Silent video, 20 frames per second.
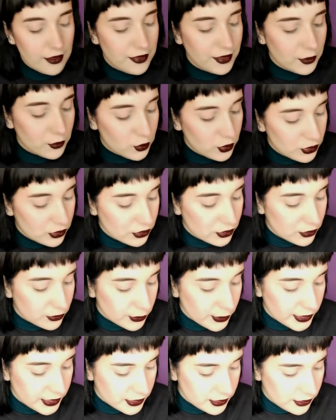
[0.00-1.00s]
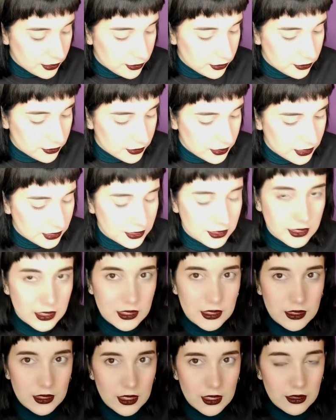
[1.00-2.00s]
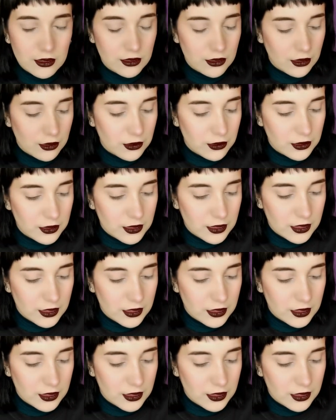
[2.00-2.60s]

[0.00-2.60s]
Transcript: I think it will look weird though, doesn't it? I don't know.